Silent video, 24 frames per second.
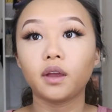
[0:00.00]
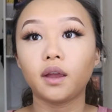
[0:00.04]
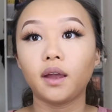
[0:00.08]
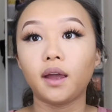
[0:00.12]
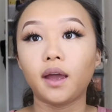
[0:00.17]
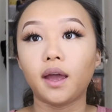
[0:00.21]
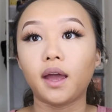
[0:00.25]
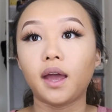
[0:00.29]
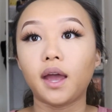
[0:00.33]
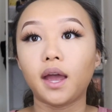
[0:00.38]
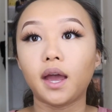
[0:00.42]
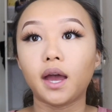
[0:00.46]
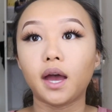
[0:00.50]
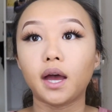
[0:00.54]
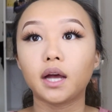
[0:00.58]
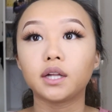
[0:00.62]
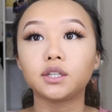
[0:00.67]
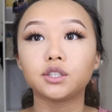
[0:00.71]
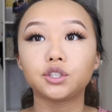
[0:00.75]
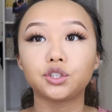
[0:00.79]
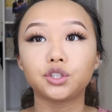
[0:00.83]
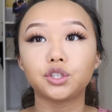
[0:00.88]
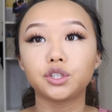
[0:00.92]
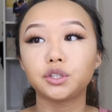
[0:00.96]

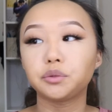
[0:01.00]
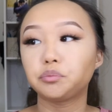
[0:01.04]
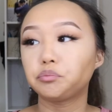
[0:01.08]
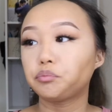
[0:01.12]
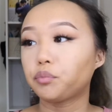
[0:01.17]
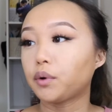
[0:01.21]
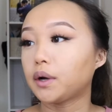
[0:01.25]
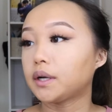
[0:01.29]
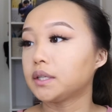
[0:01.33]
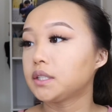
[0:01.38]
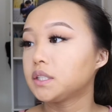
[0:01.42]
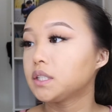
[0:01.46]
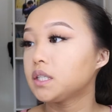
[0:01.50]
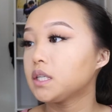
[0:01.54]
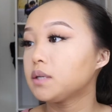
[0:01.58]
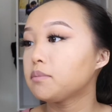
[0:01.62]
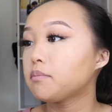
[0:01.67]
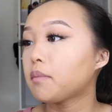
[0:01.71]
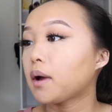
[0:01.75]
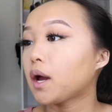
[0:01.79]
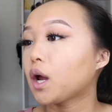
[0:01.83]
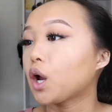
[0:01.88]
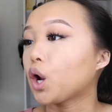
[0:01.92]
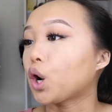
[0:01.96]
and just
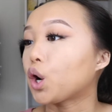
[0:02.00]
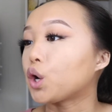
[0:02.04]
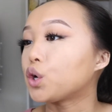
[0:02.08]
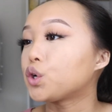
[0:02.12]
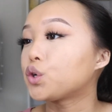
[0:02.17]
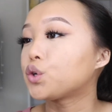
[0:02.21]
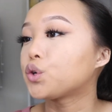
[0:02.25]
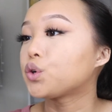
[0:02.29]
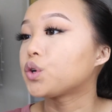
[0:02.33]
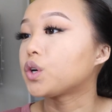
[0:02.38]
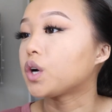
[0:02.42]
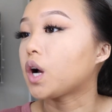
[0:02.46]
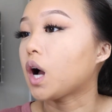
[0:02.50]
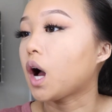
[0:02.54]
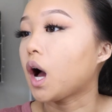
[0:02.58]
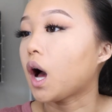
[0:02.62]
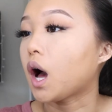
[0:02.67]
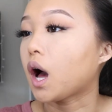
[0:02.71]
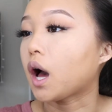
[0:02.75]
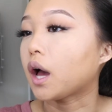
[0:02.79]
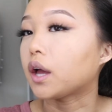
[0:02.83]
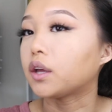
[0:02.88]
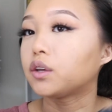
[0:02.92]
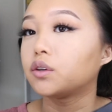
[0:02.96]
brighten my under
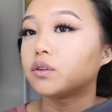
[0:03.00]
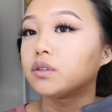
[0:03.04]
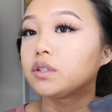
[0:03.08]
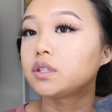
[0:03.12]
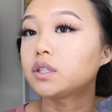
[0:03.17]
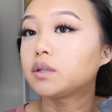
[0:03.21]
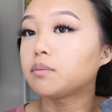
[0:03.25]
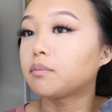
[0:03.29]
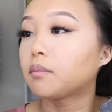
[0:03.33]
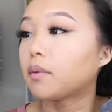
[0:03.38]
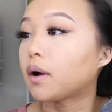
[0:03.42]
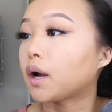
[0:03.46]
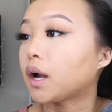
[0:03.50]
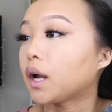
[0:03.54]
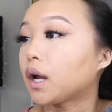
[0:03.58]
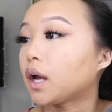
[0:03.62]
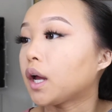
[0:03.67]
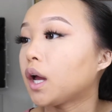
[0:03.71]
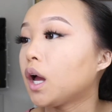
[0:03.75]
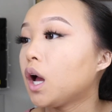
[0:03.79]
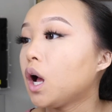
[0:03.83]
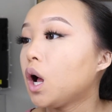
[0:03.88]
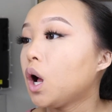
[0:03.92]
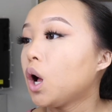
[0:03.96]
eye using
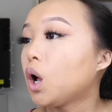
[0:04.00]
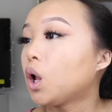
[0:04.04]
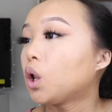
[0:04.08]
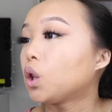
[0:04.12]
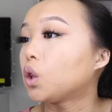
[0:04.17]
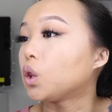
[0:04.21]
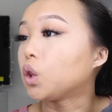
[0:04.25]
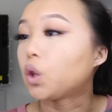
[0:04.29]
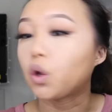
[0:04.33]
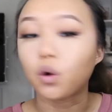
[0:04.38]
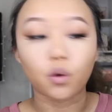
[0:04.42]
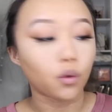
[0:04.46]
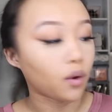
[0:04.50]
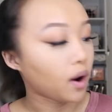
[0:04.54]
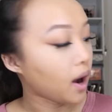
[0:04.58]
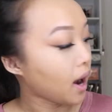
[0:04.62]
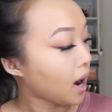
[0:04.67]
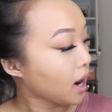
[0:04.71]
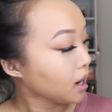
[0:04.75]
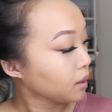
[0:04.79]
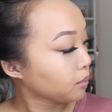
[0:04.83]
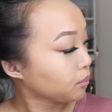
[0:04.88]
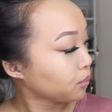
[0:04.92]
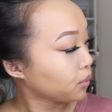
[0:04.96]
my
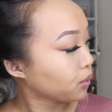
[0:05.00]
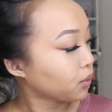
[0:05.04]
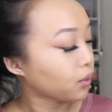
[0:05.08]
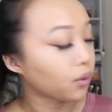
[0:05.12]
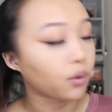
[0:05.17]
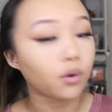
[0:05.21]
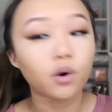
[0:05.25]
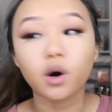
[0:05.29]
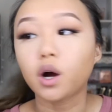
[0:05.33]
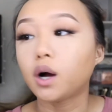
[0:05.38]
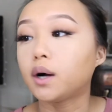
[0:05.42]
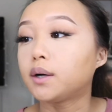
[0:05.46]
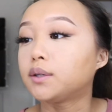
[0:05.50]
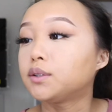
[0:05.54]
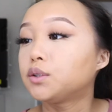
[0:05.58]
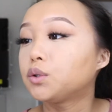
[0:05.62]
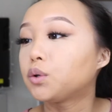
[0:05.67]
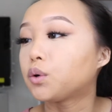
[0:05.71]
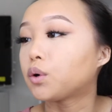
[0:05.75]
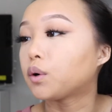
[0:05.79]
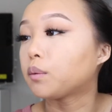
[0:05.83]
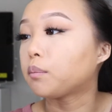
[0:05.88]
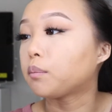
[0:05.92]
Lorac Pro Contour